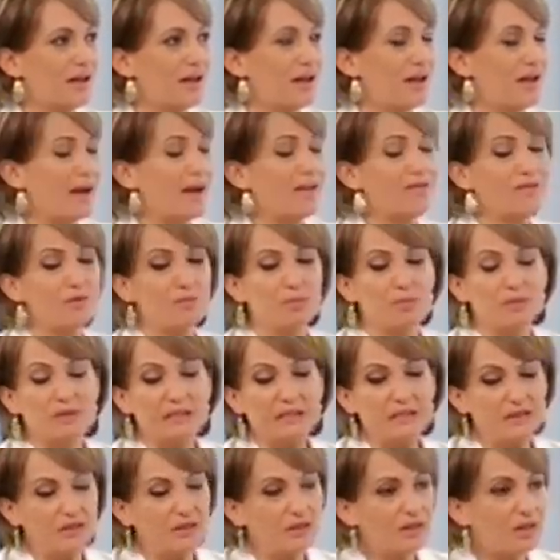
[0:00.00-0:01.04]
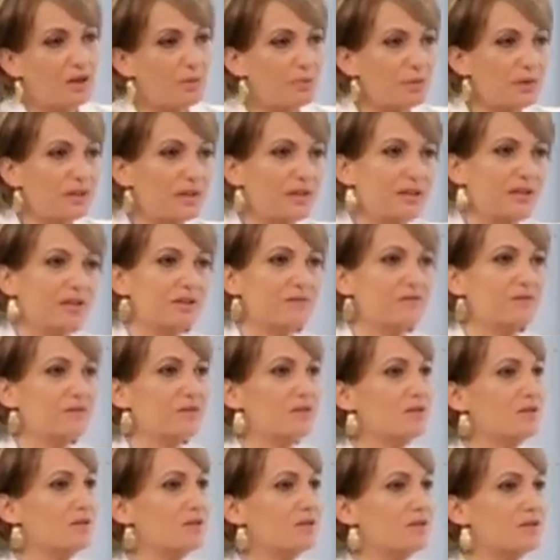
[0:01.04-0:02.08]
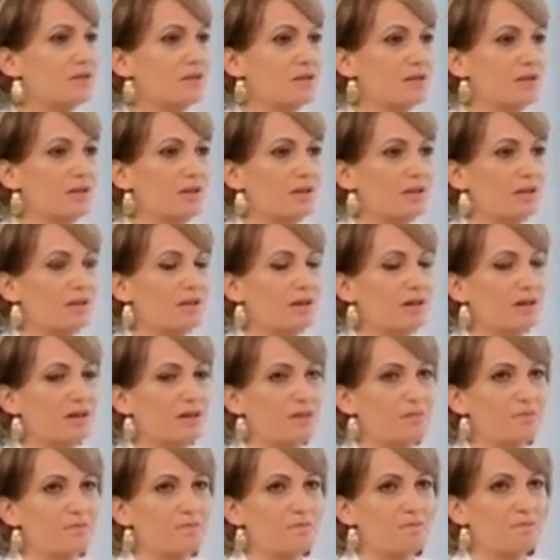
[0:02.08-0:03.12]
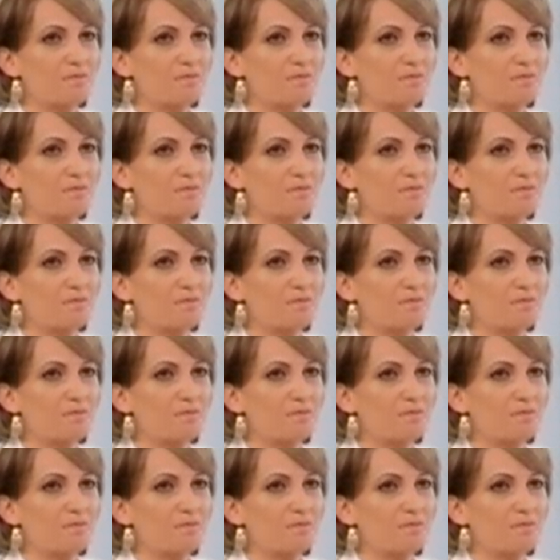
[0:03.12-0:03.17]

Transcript: and the political upheavals. Um,